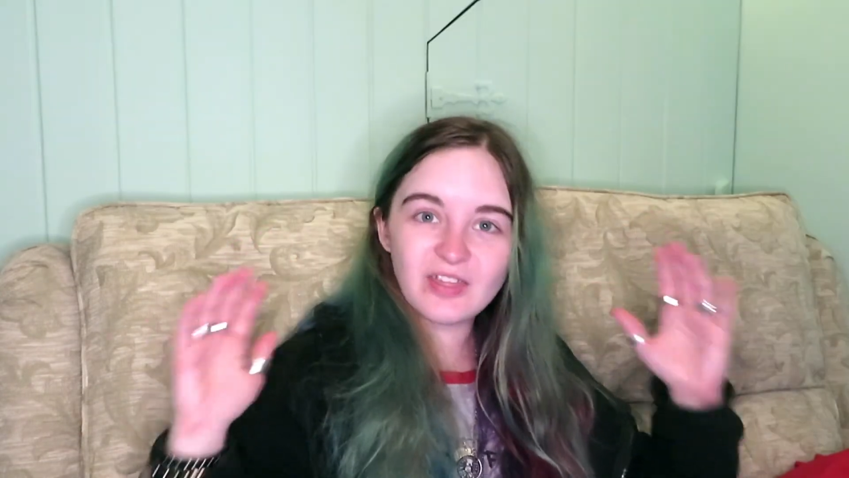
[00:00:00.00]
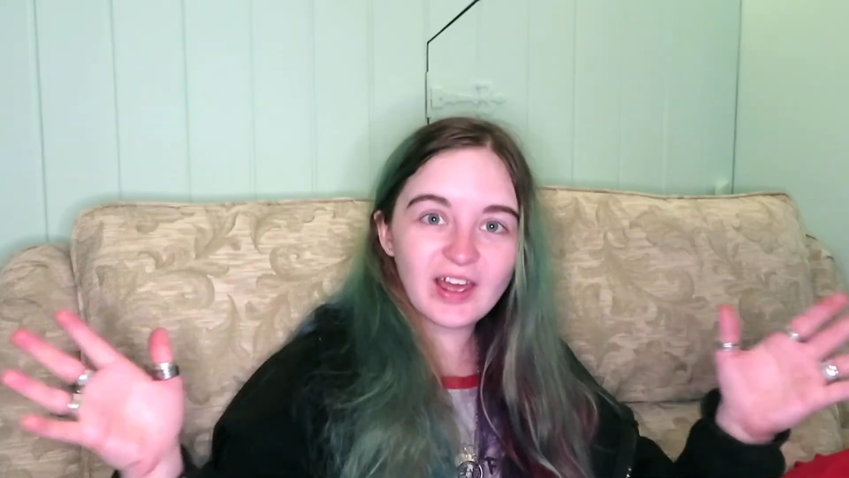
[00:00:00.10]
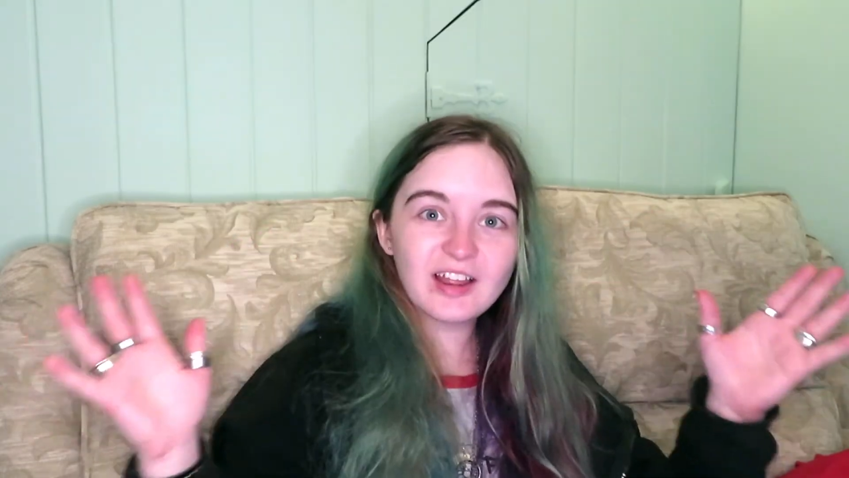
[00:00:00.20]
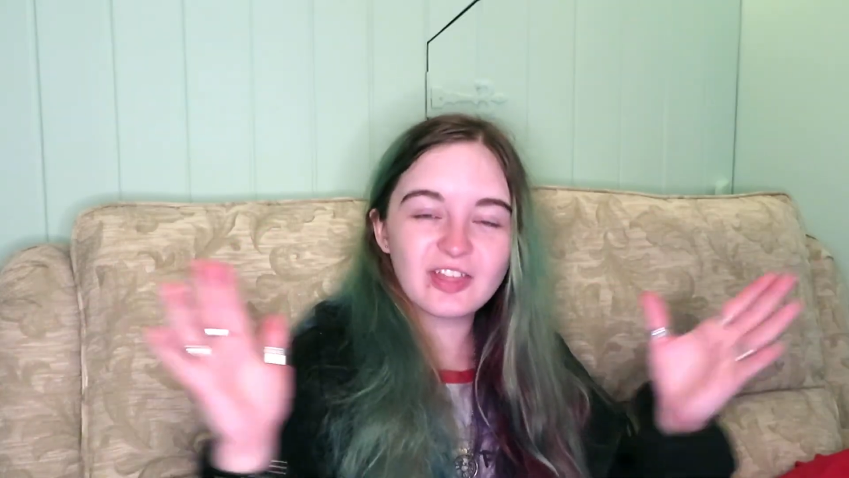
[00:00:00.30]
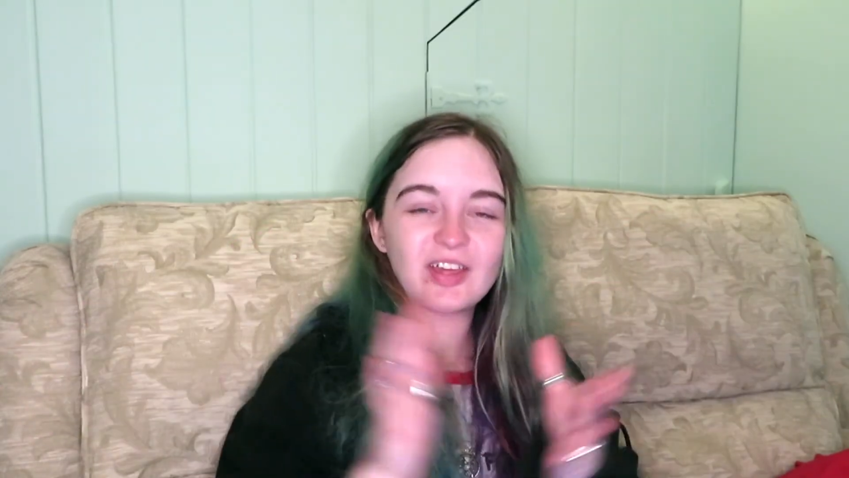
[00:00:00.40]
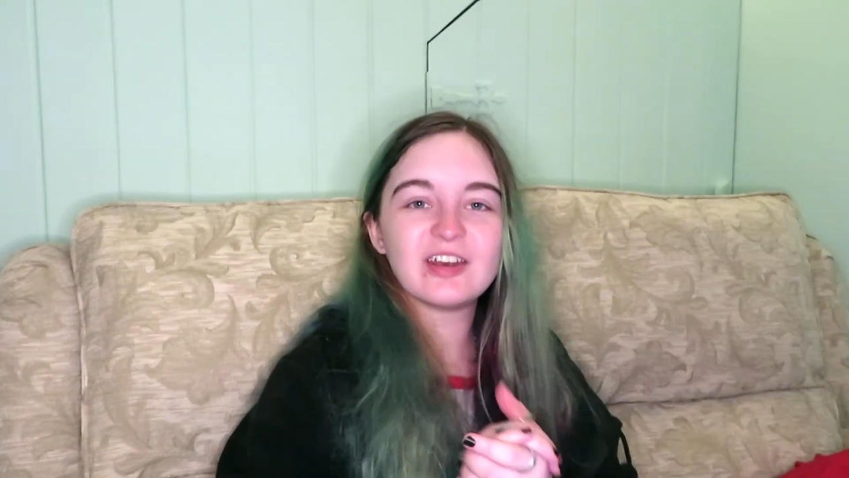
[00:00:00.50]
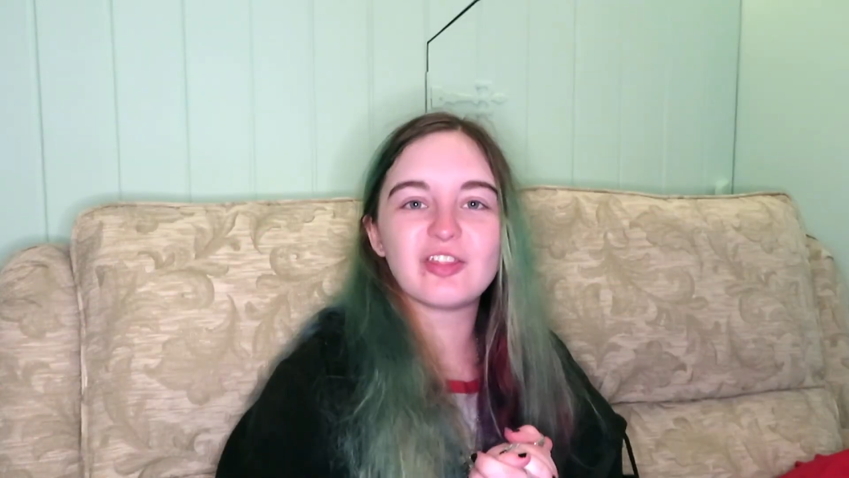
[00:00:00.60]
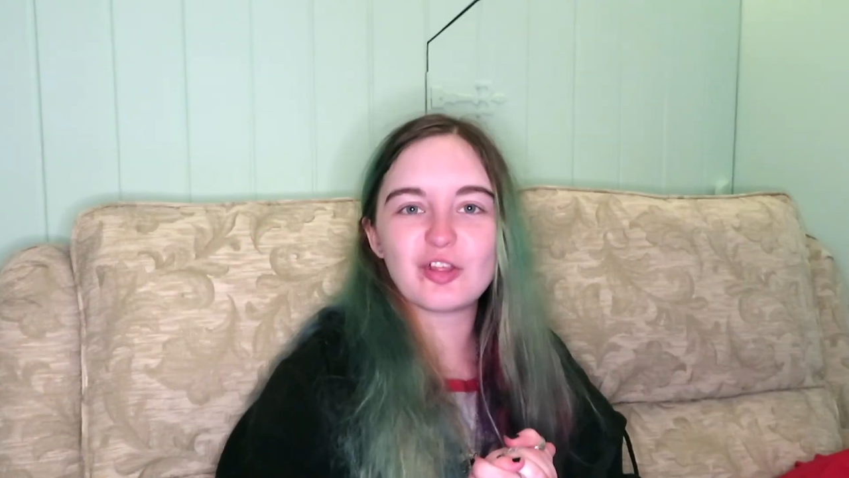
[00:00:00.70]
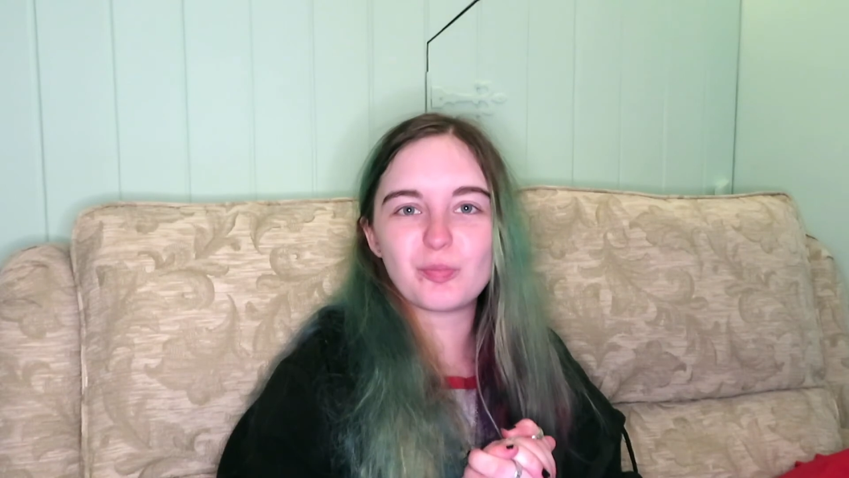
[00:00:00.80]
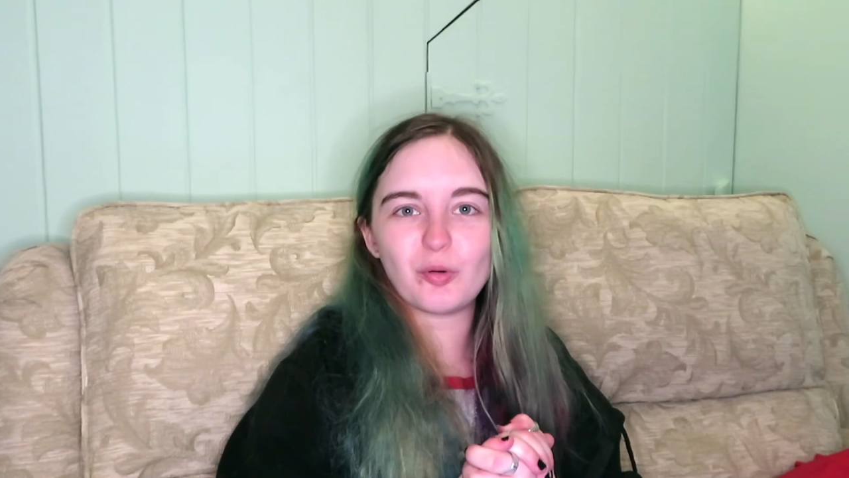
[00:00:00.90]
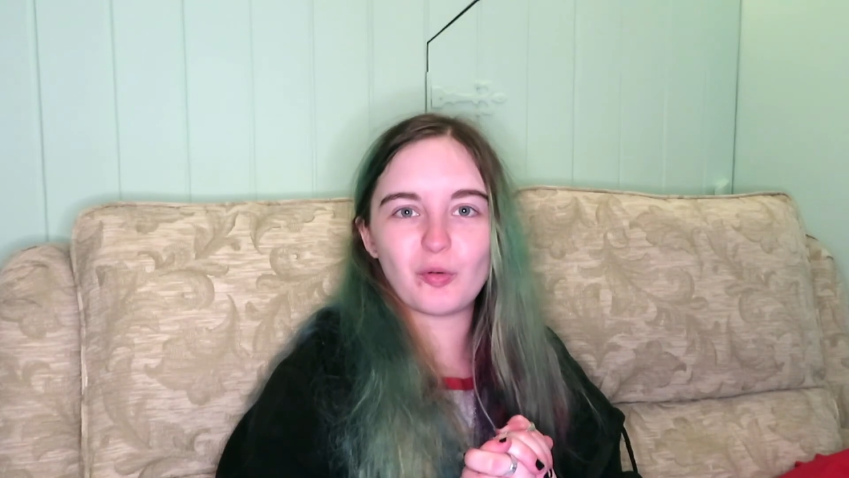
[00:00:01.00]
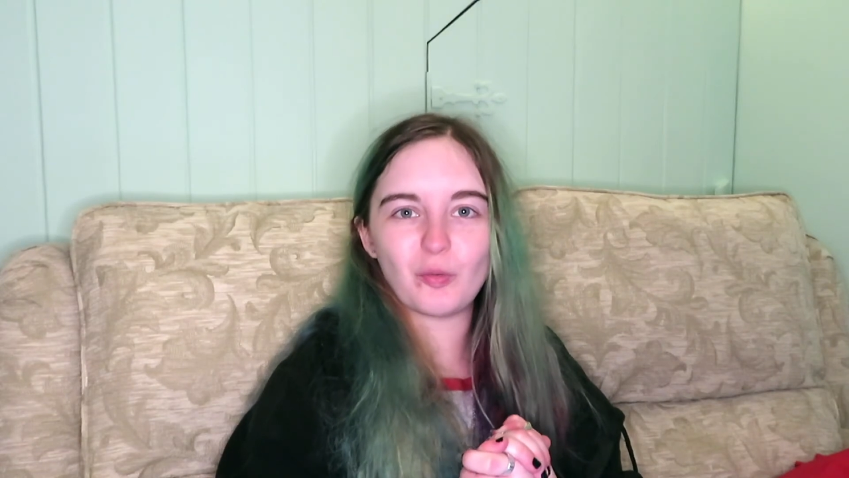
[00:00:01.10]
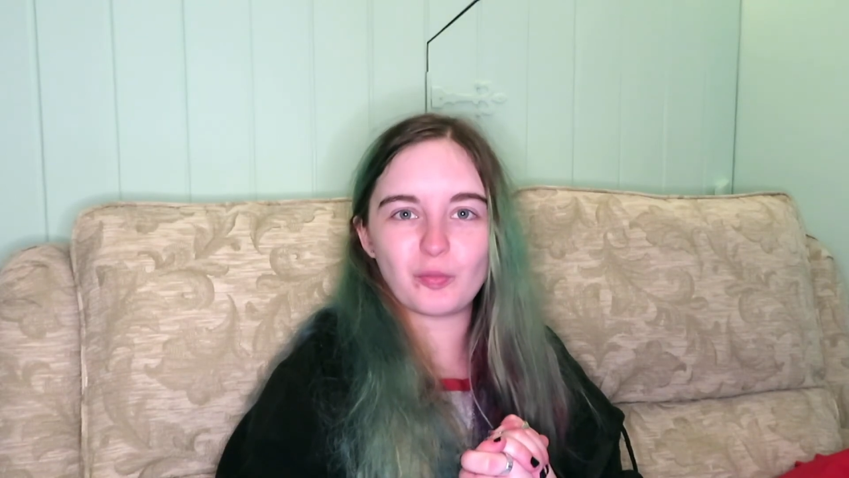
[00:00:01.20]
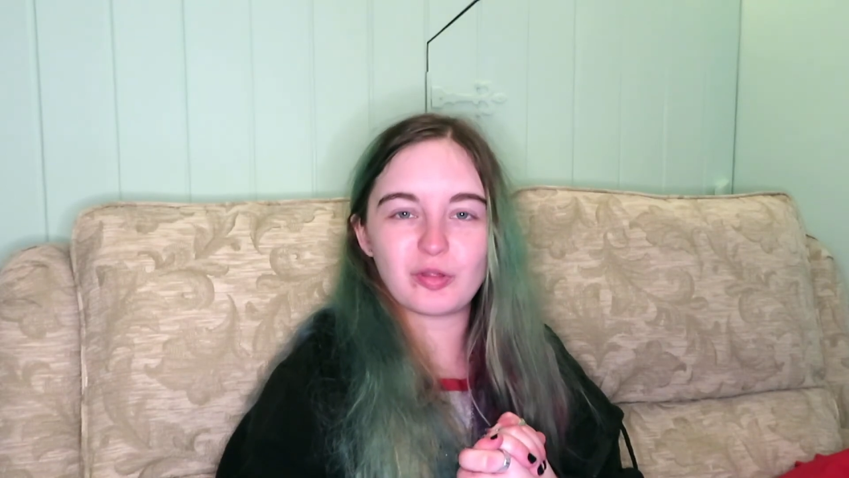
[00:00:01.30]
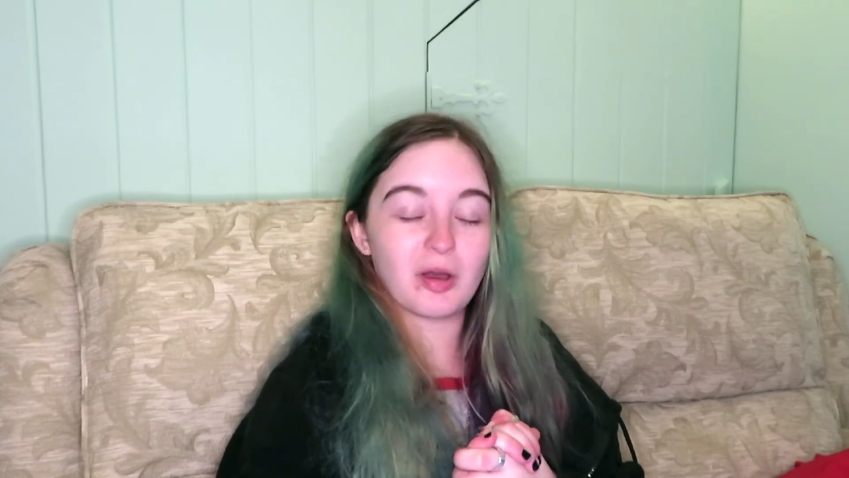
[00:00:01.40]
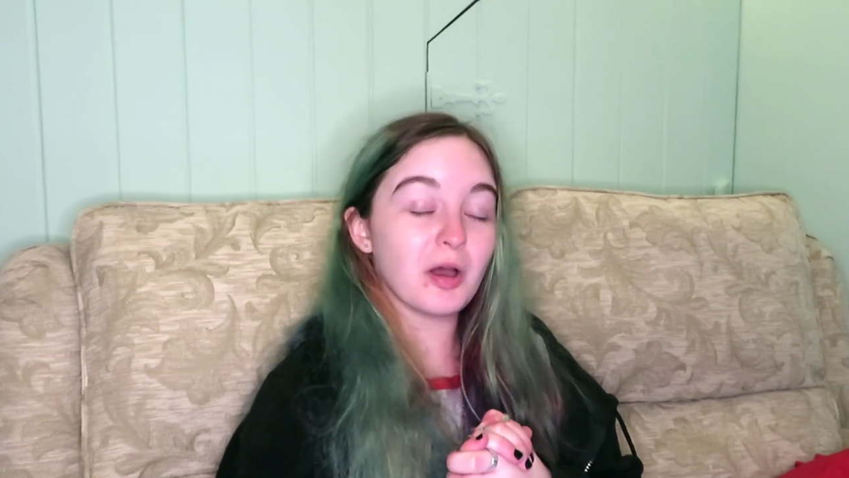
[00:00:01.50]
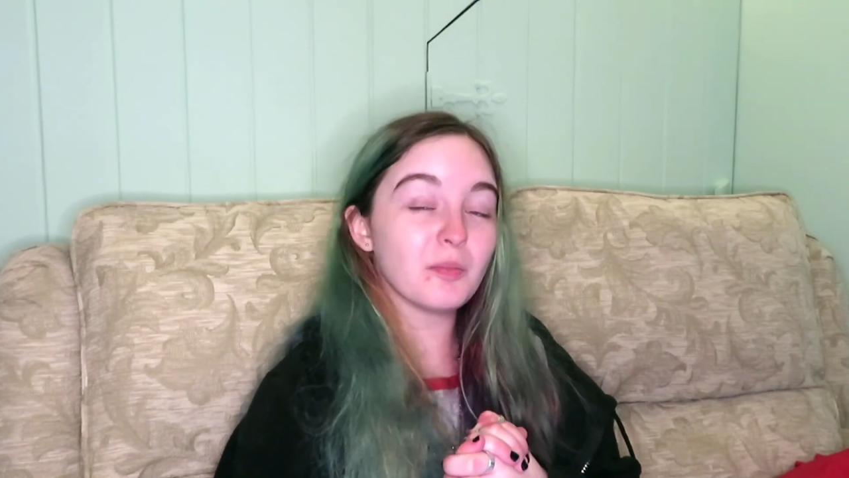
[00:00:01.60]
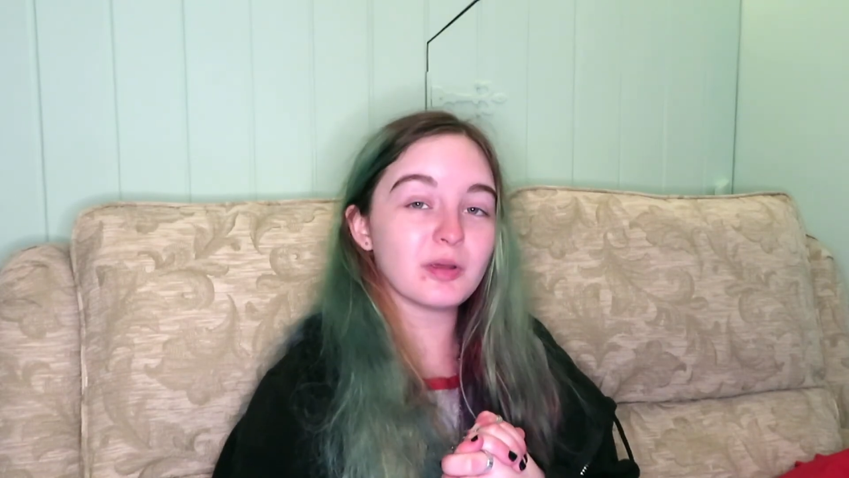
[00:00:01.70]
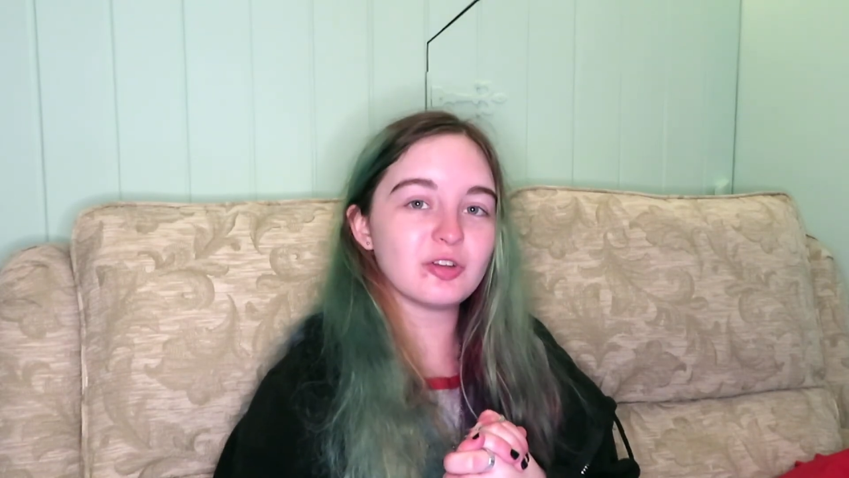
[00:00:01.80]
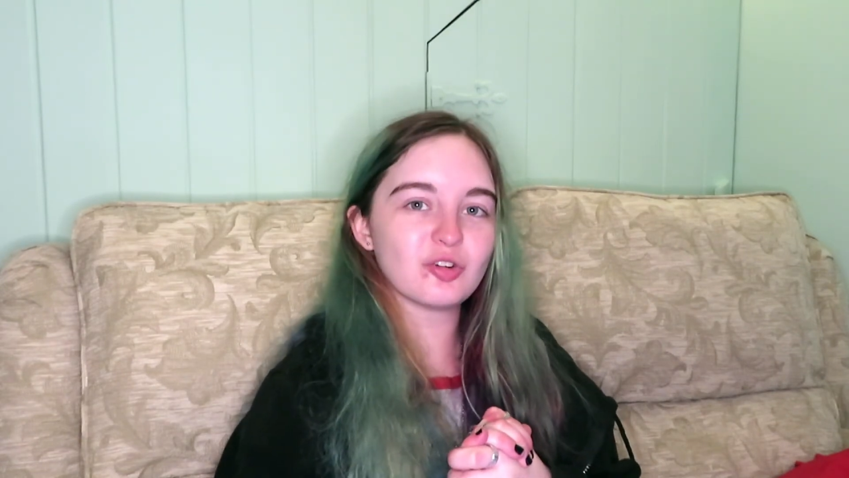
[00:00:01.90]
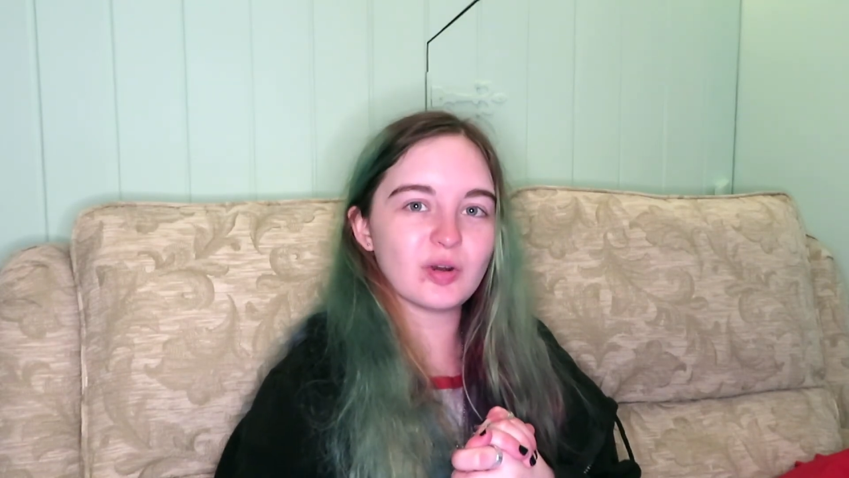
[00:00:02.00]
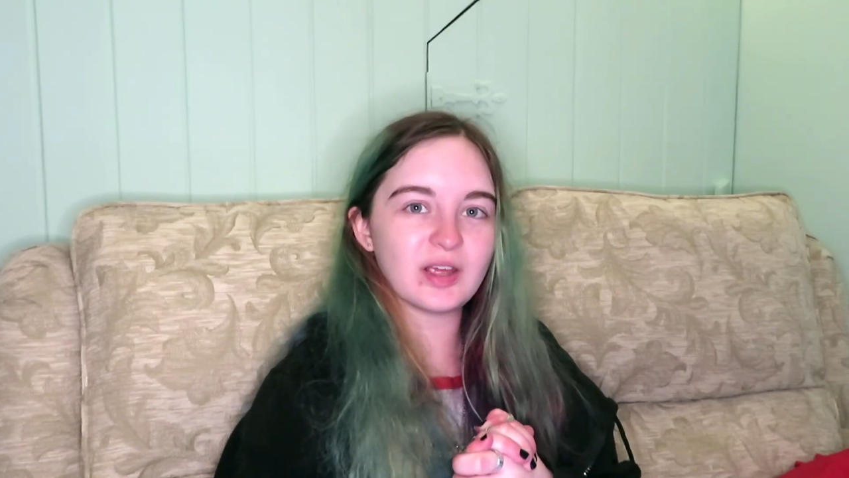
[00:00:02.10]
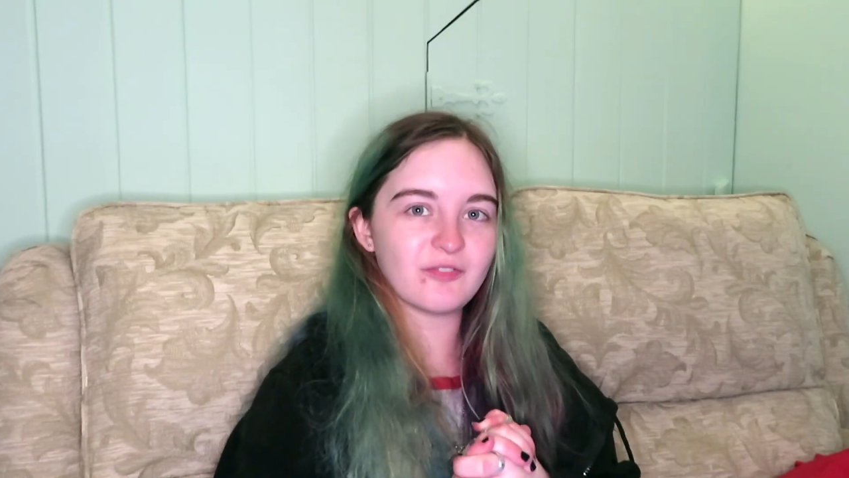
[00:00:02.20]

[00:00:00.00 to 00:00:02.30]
that is the end of this book haul, so I hope you enjoyed it.